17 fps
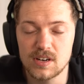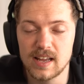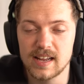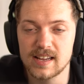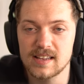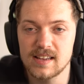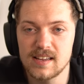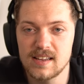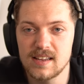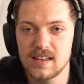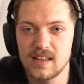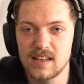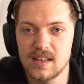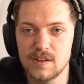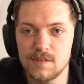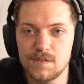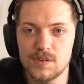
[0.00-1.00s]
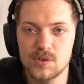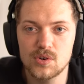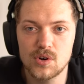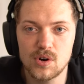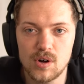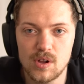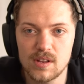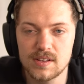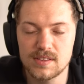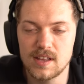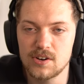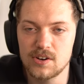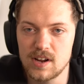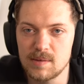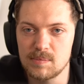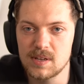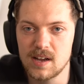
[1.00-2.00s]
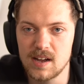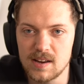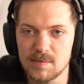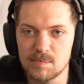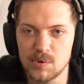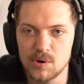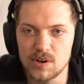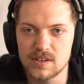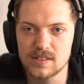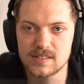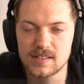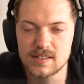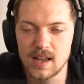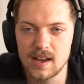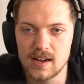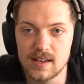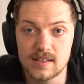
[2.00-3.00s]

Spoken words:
Like if you call another API endpoint inside,